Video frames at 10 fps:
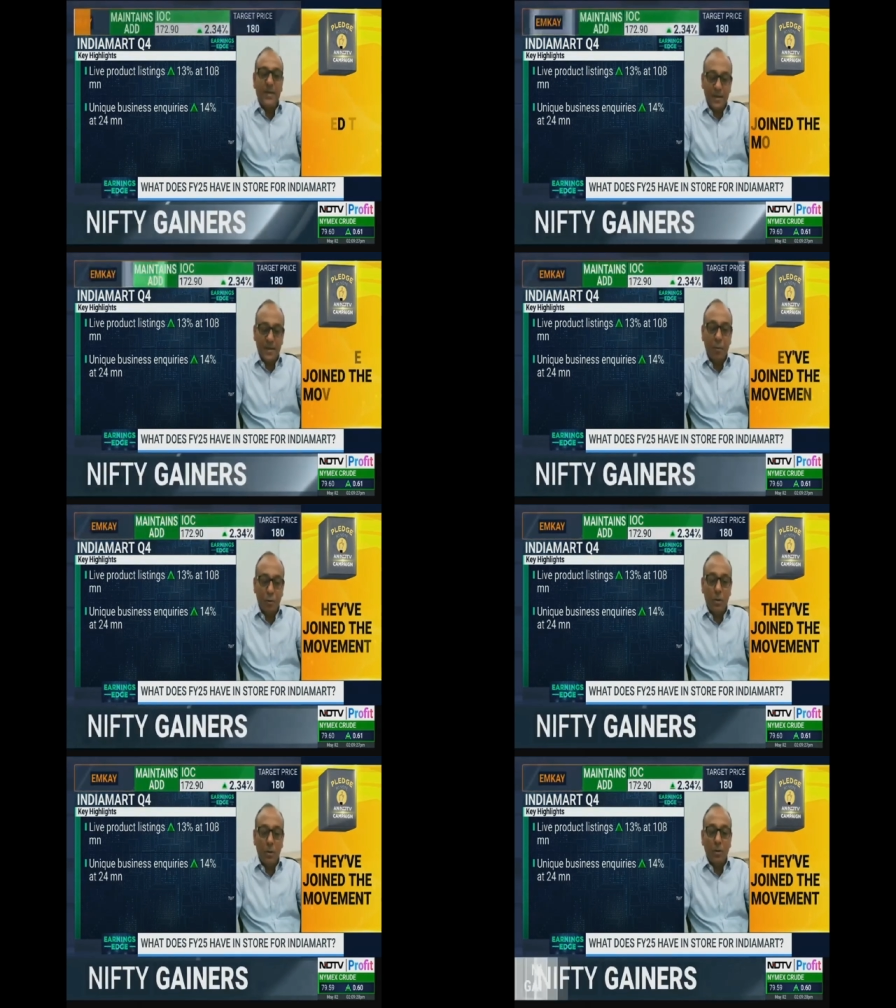
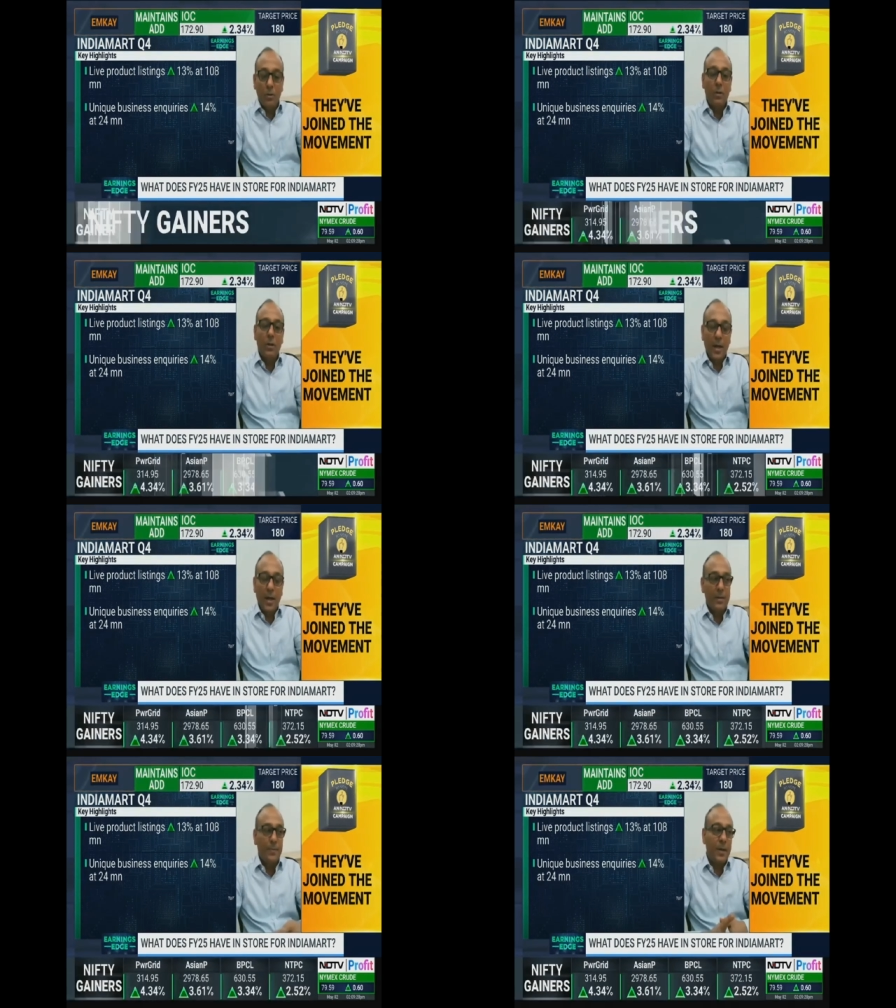expenses growth so
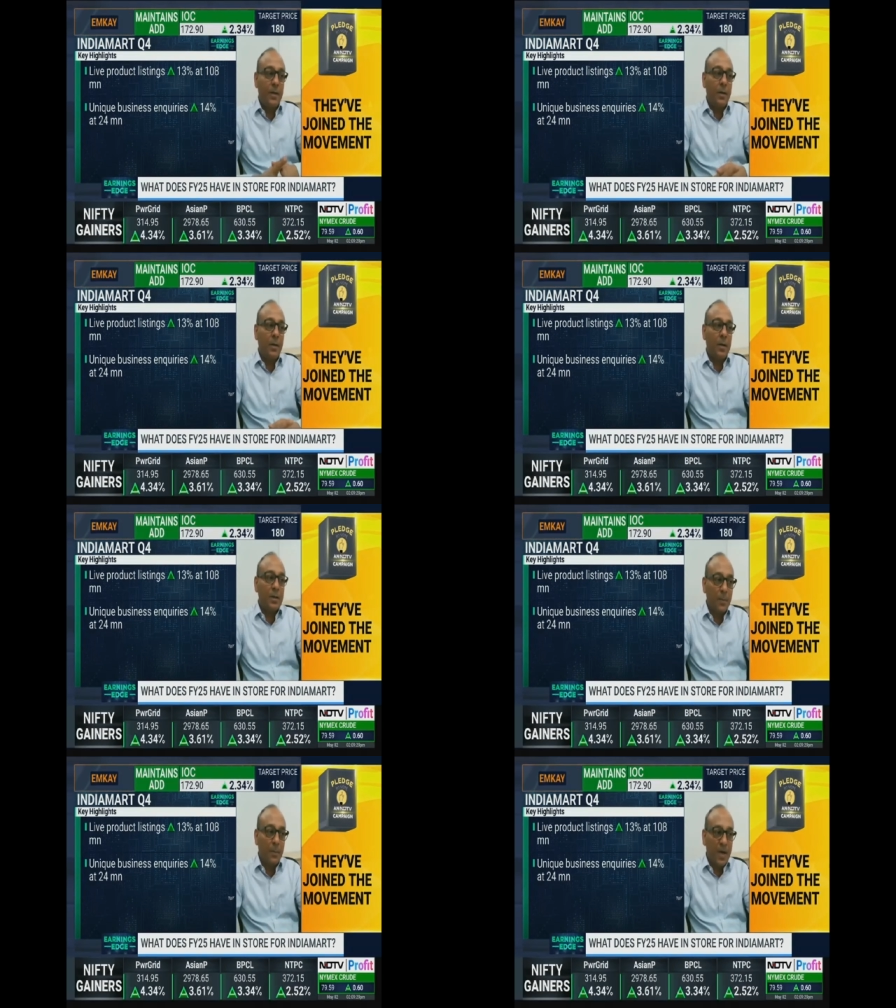there has been
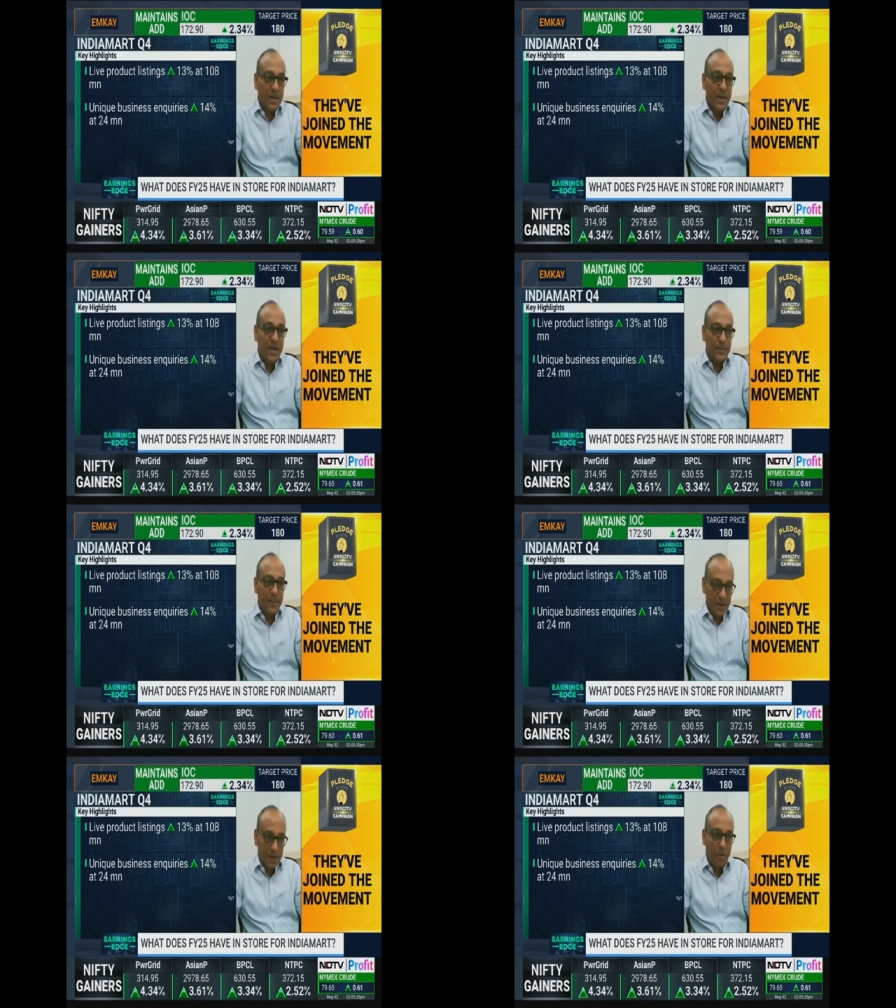some margin
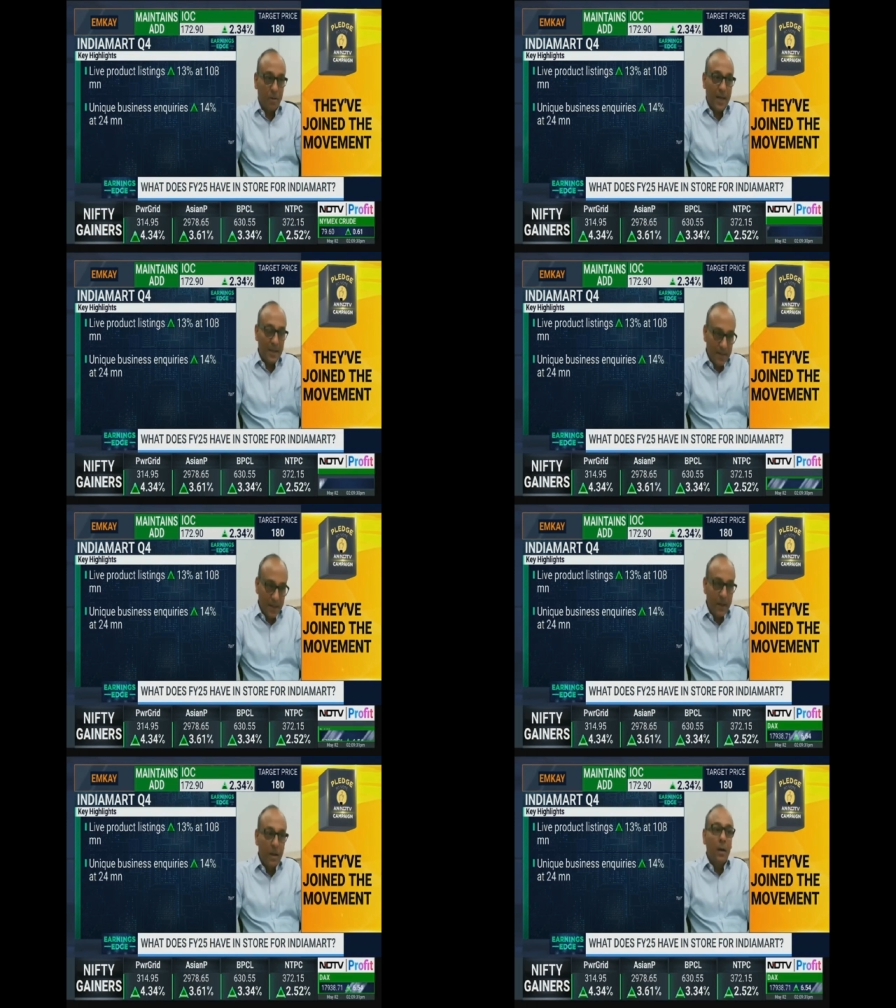expansion on
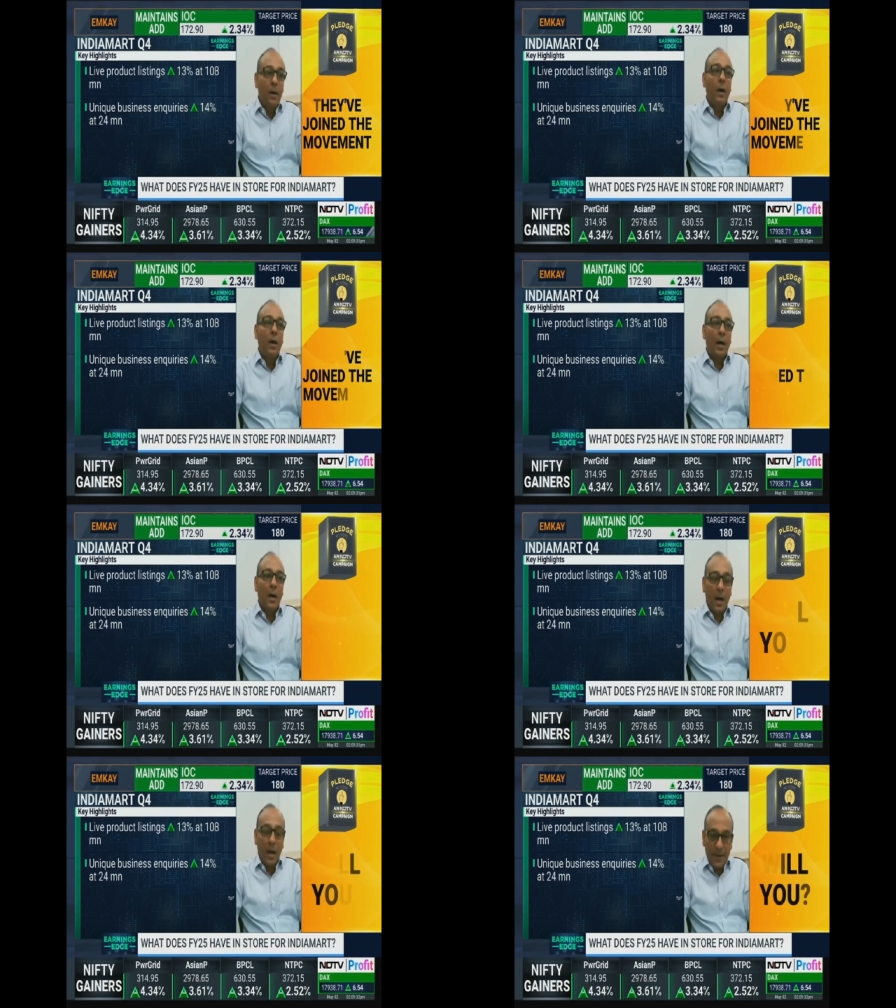that side
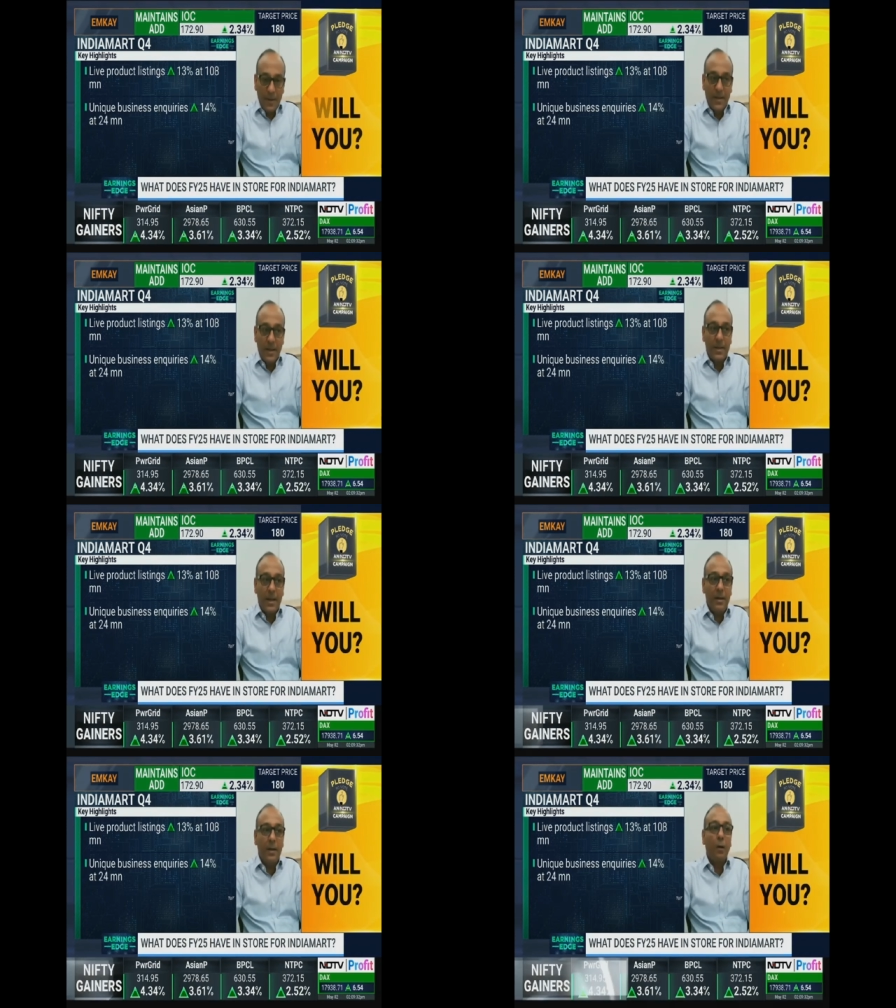uh, having
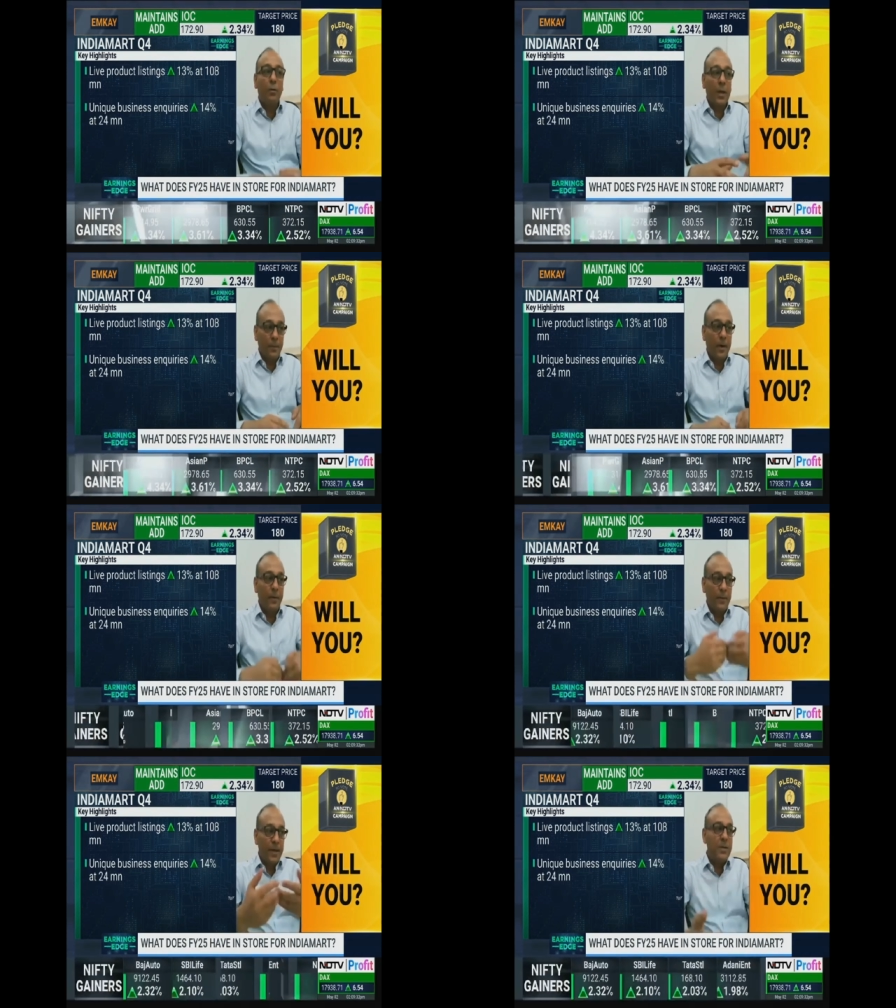said that, now that
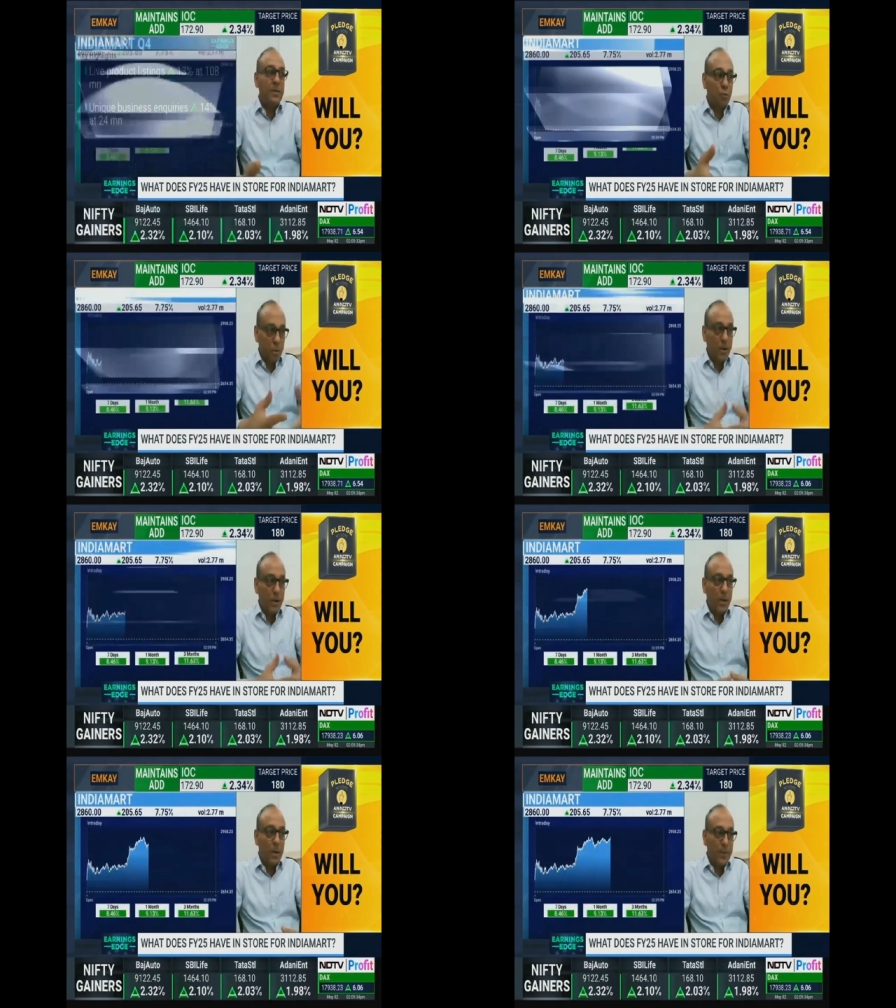we have reached to
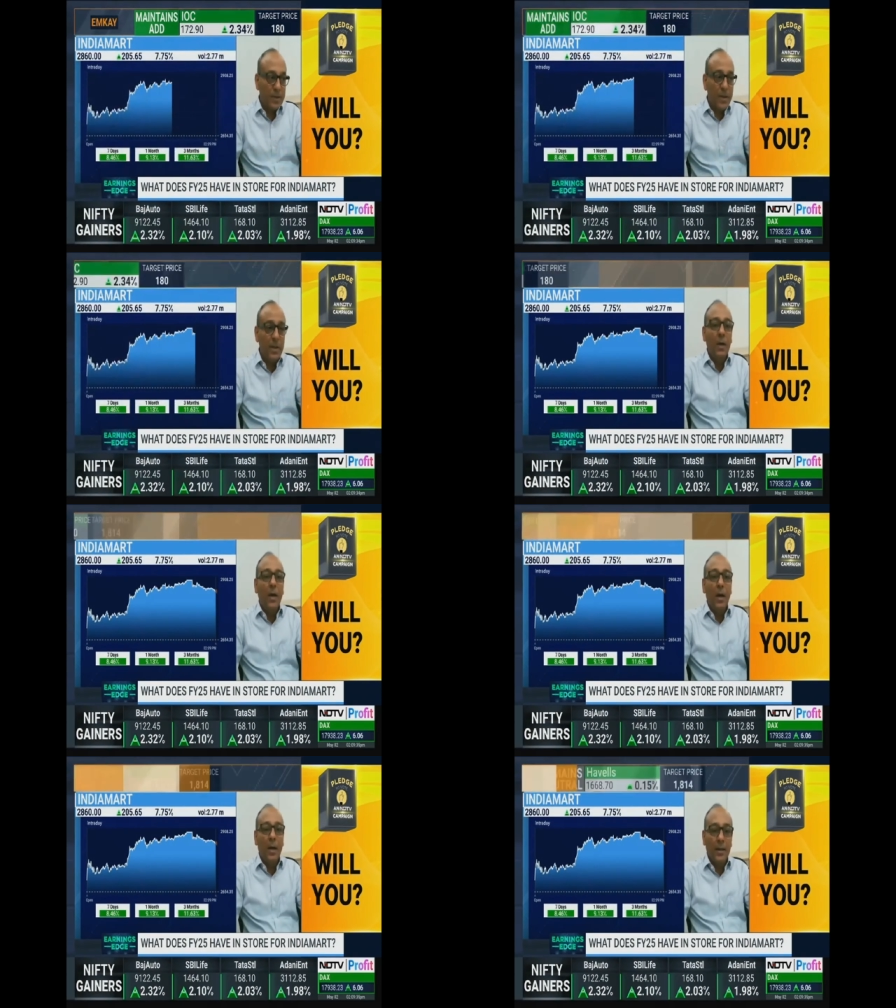30 odd percent,